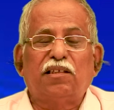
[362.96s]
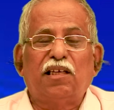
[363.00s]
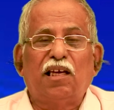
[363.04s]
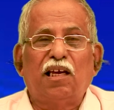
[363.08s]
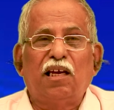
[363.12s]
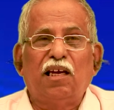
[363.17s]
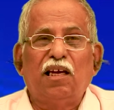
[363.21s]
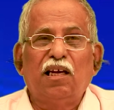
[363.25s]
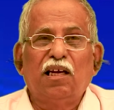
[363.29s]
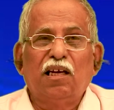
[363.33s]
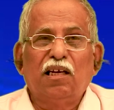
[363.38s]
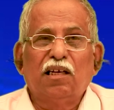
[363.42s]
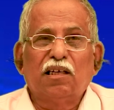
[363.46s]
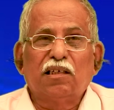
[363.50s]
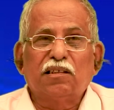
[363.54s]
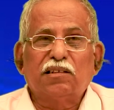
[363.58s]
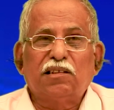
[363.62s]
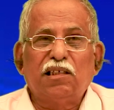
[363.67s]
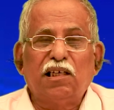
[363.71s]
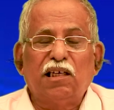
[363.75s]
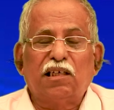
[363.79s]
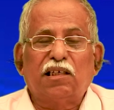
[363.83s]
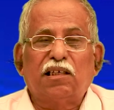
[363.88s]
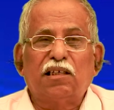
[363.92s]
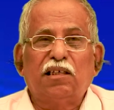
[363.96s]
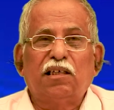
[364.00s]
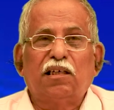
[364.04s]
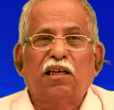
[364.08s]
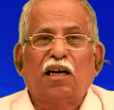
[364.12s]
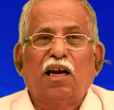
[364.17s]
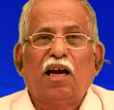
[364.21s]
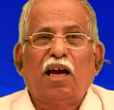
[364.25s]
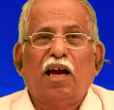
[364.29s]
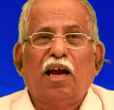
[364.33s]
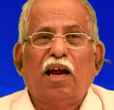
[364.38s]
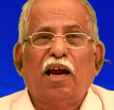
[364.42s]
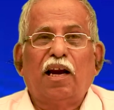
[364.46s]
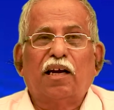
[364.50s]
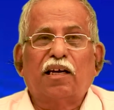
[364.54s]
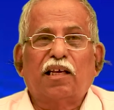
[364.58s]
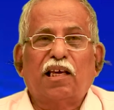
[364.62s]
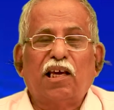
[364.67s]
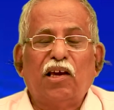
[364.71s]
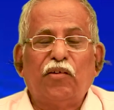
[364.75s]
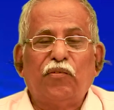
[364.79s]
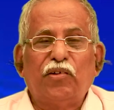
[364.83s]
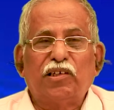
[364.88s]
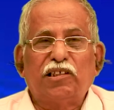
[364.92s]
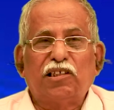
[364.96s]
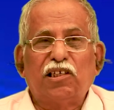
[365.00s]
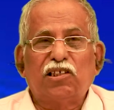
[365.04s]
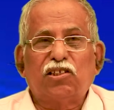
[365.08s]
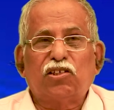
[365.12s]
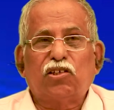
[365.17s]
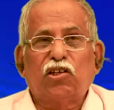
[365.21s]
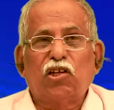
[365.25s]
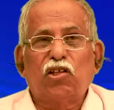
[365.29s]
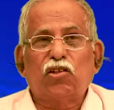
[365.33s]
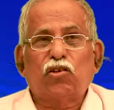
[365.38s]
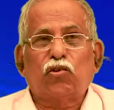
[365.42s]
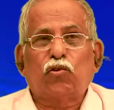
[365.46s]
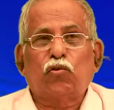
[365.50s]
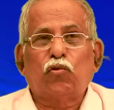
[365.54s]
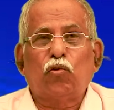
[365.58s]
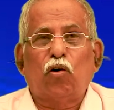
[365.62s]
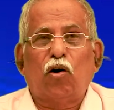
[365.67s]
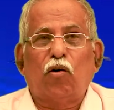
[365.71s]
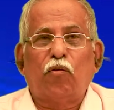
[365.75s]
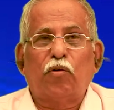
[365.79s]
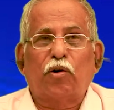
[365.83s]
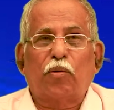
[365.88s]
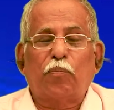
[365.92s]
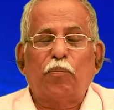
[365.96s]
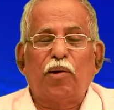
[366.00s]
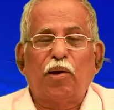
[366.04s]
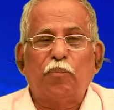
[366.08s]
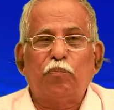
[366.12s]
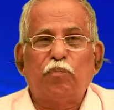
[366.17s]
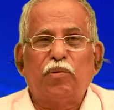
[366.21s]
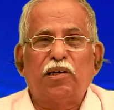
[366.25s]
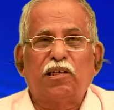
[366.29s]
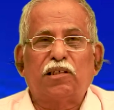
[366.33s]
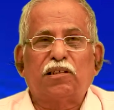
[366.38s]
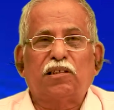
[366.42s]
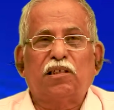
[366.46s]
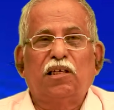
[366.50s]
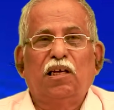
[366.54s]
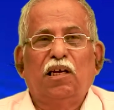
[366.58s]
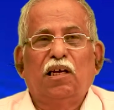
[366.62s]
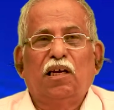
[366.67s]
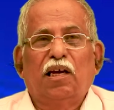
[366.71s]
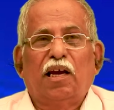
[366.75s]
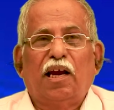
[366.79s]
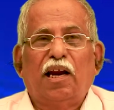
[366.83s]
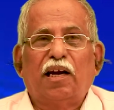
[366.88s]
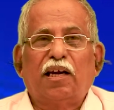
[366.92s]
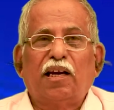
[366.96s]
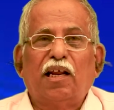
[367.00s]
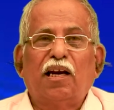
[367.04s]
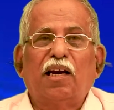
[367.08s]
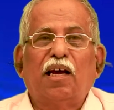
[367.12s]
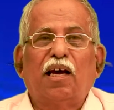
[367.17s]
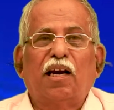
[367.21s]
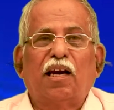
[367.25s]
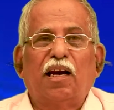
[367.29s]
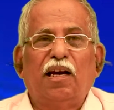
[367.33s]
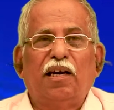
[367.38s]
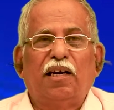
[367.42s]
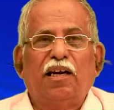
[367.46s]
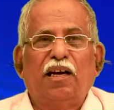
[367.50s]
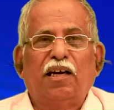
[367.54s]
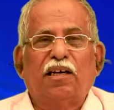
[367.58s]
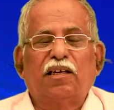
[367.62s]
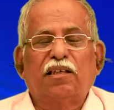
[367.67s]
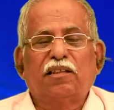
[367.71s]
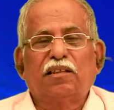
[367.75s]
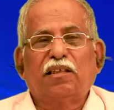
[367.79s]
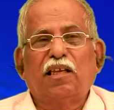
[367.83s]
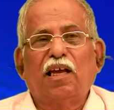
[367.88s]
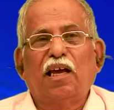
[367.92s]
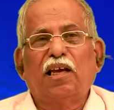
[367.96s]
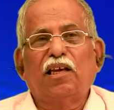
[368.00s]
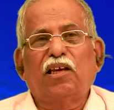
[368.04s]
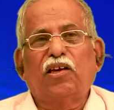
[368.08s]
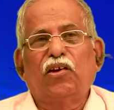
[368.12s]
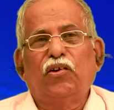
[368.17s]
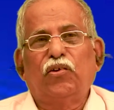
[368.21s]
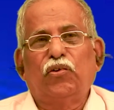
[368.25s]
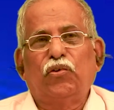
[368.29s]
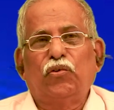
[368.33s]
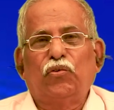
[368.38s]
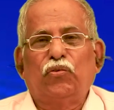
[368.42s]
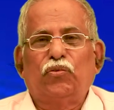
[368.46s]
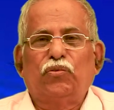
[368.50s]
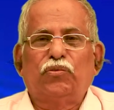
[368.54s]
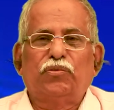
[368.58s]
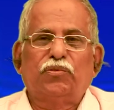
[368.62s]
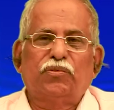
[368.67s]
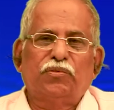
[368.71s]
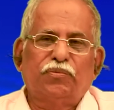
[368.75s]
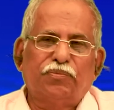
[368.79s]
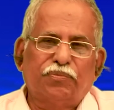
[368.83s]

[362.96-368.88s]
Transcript: the cheater and give a justice to our members at an early date. Thank you.